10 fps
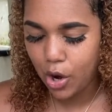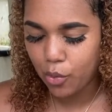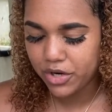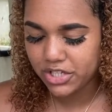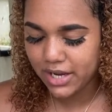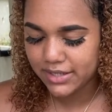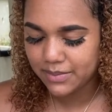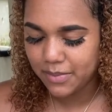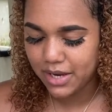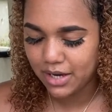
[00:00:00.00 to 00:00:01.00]
which has
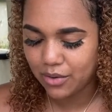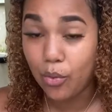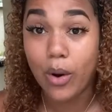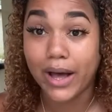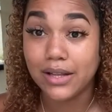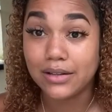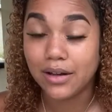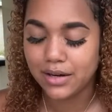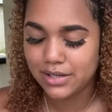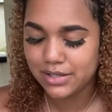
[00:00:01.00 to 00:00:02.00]
been wild,
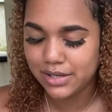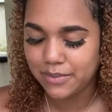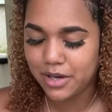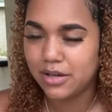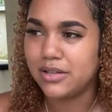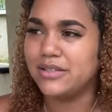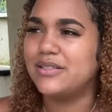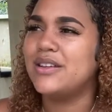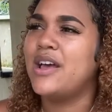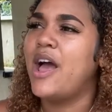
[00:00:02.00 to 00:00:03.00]
honestly, because
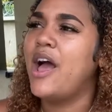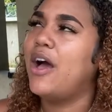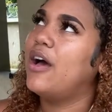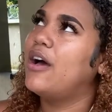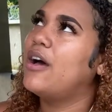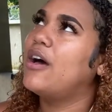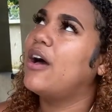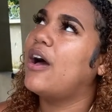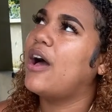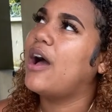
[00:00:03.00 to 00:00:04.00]

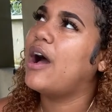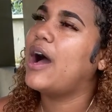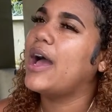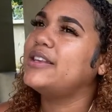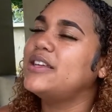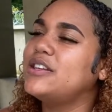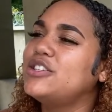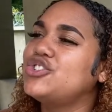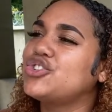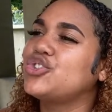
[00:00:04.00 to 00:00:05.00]
I
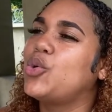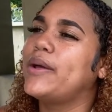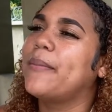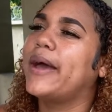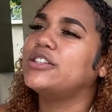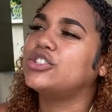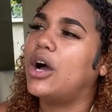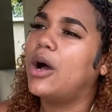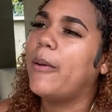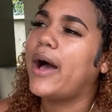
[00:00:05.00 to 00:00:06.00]
didn't just quit my
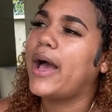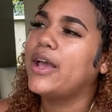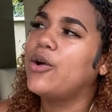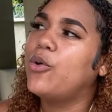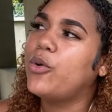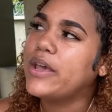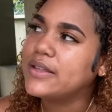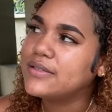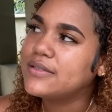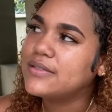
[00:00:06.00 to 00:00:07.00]
job, I
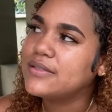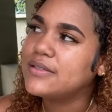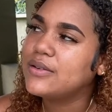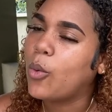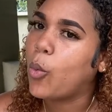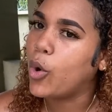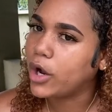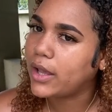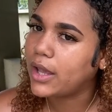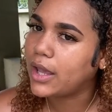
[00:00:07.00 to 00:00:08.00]
quit
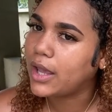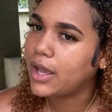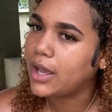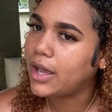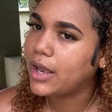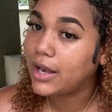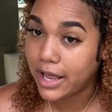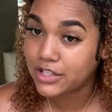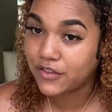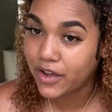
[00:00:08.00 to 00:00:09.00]
working
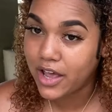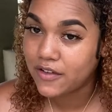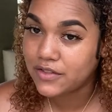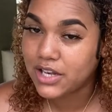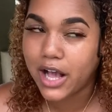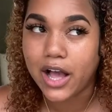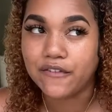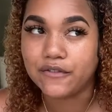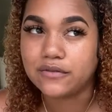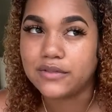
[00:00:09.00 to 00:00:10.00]
9 to 5s. Like
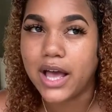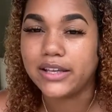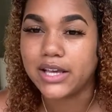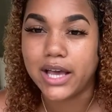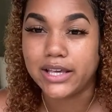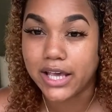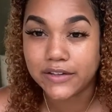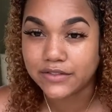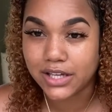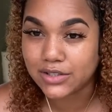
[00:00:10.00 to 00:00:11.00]
I
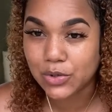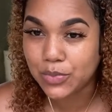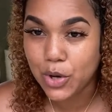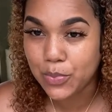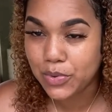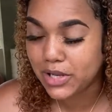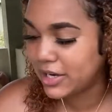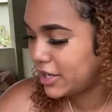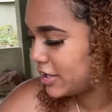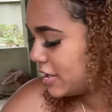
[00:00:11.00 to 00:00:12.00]
gave that up completely.